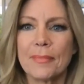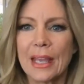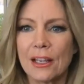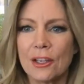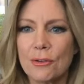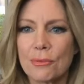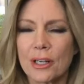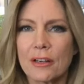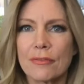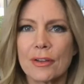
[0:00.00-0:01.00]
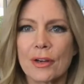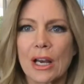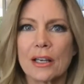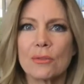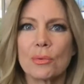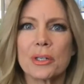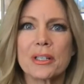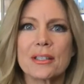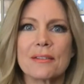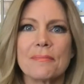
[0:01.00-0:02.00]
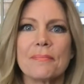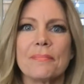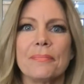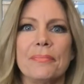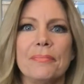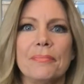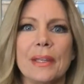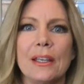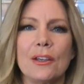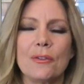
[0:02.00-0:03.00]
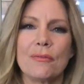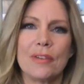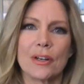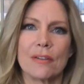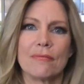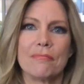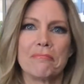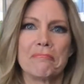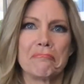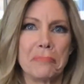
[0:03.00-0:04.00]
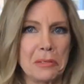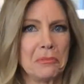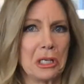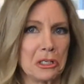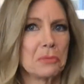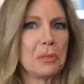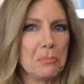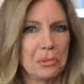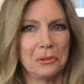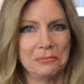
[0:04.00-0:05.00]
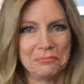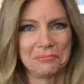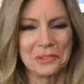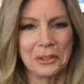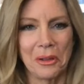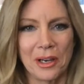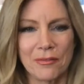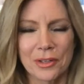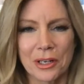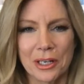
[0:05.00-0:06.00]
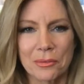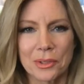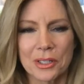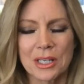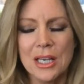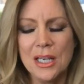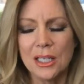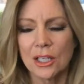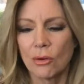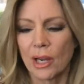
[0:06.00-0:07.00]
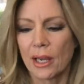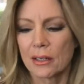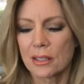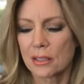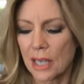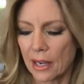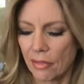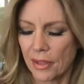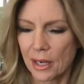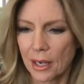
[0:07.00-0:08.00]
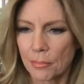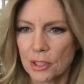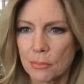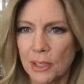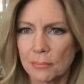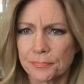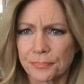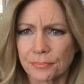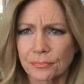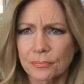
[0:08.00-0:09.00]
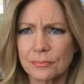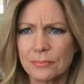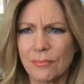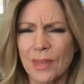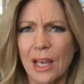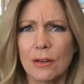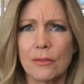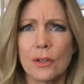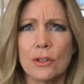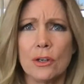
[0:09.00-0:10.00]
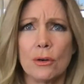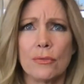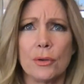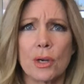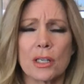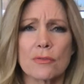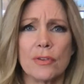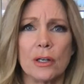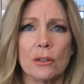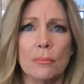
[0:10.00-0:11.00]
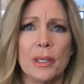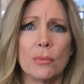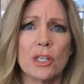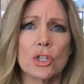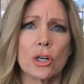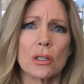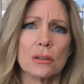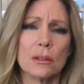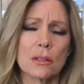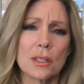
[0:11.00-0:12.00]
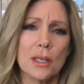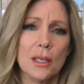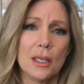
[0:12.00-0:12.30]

Thank you, Rhonda, for the kind words. Thank you. Very nice people online for kind words. You know, I had a sad thing happen to me. I don't know if you guys follow Midwin Charles.